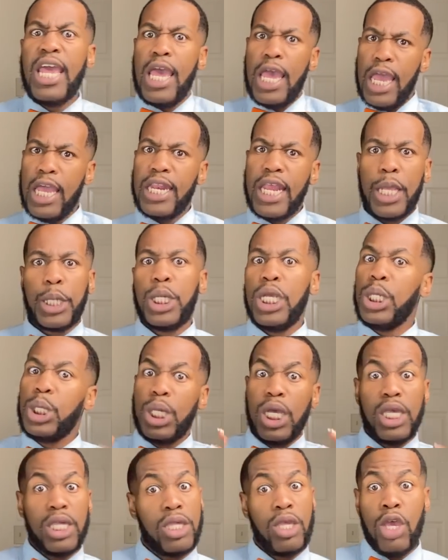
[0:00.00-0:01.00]
and that she
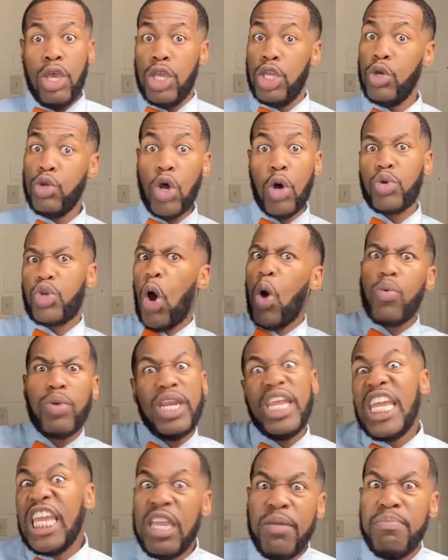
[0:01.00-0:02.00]
just you know don't
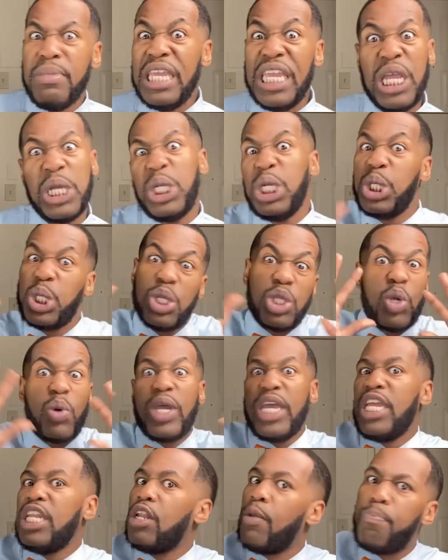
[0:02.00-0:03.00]
need me and she just so
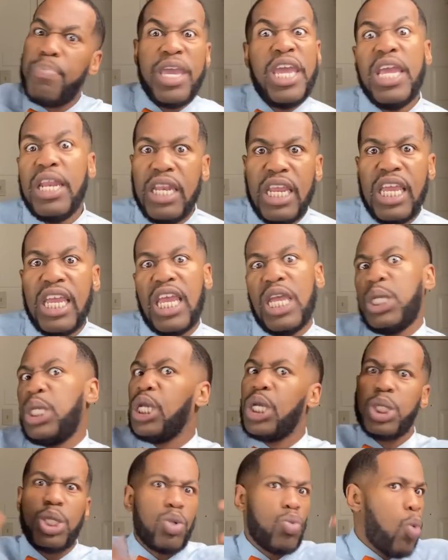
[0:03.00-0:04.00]
independent and she
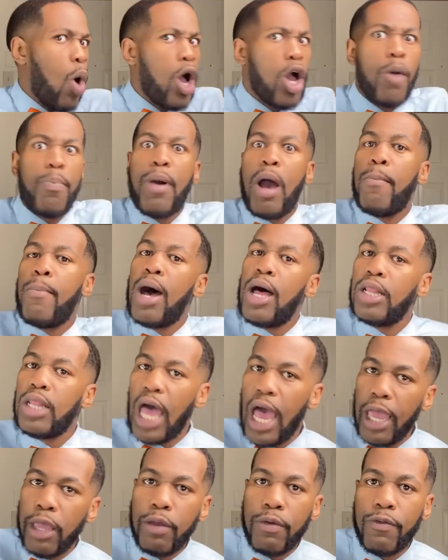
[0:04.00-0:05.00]
can just walk about my
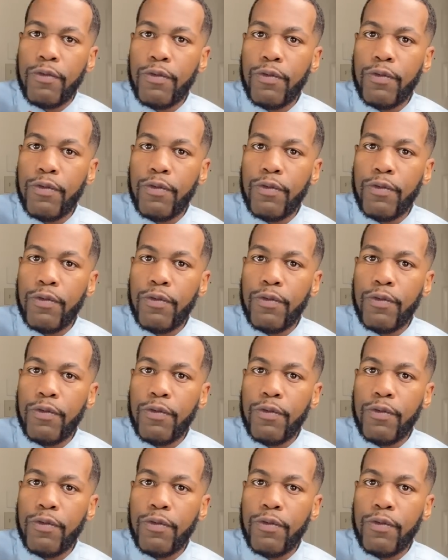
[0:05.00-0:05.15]
life.